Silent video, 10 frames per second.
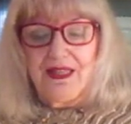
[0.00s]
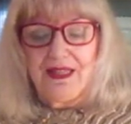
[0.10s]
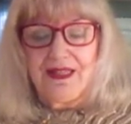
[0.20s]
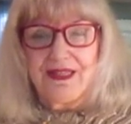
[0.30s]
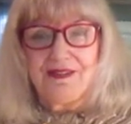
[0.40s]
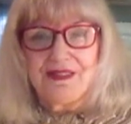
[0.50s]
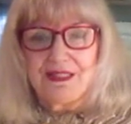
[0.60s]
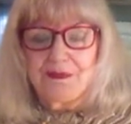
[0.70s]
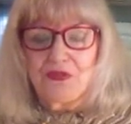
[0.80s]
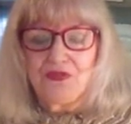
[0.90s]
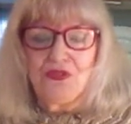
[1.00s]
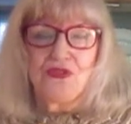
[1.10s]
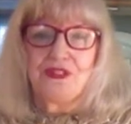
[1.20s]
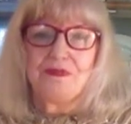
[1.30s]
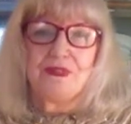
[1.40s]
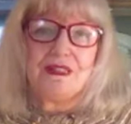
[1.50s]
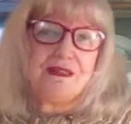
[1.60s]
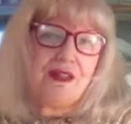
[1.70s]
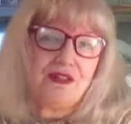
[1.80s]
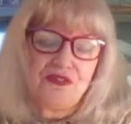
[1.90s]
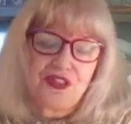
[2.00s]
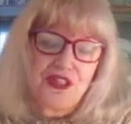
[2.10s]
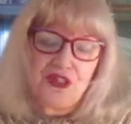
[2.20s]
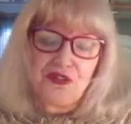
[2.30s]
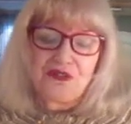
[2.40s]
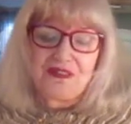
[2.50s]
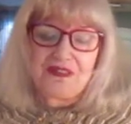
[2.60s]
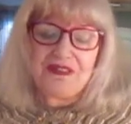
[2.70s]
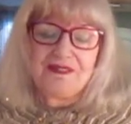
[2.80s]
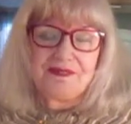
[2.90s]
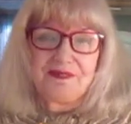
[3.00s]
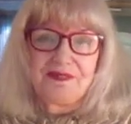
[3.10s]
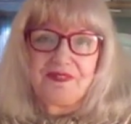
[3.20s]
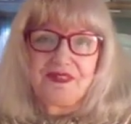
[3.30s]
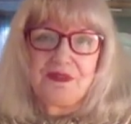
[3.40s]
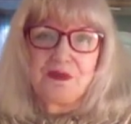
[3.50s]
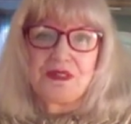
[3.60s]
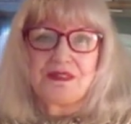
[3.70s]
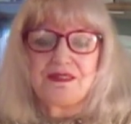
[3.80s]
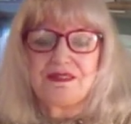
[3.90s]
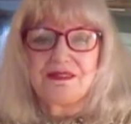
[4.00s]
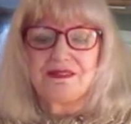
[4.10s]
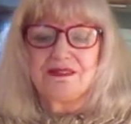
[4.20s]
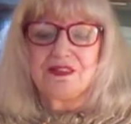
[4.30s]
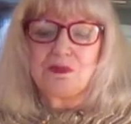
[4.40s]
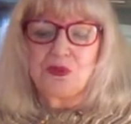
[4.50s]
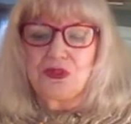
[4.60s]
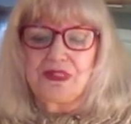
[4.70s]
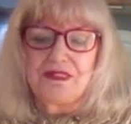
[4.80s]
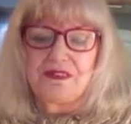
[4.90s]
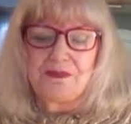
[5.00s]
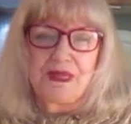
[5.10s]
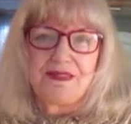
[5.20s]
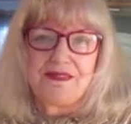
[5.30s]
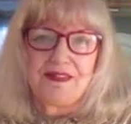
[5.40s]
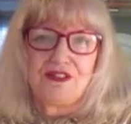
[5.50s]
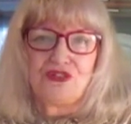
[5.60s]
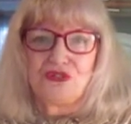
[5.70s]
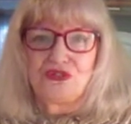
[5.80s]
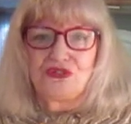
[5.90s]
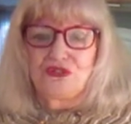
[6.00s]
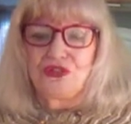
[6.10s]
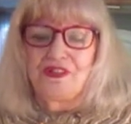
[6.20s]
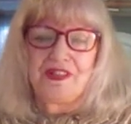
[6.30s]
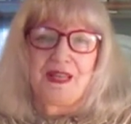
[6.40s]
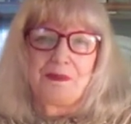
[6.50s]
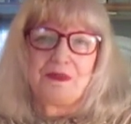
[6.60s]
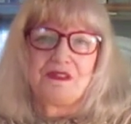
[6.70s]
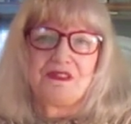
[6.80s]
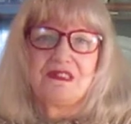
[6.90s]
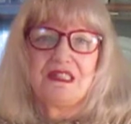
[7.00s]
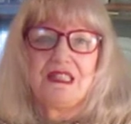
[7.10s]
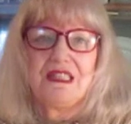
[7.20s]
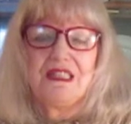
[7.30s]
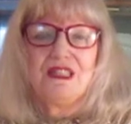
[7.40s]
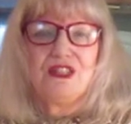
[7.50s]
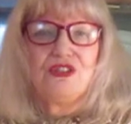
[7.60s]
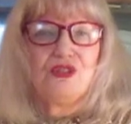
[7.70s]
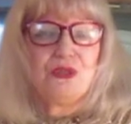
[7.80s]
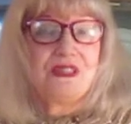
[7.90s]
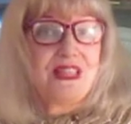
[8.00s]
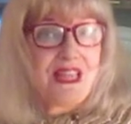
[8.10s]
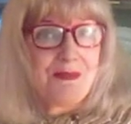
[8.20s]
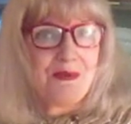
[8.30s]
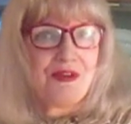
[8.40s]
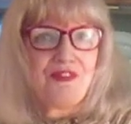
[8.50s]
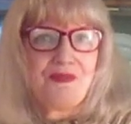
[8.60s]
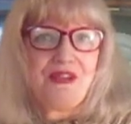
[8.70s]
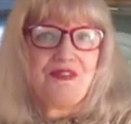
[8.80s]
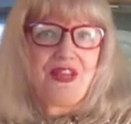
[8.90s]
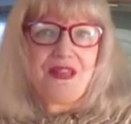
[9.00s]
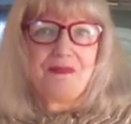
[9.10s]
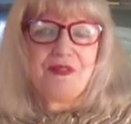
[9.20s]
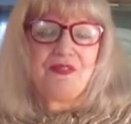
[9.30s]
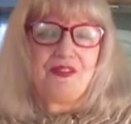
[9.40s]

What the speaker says: like I've said before in other videos, this book is based on a true story that happened to a neighbor of my family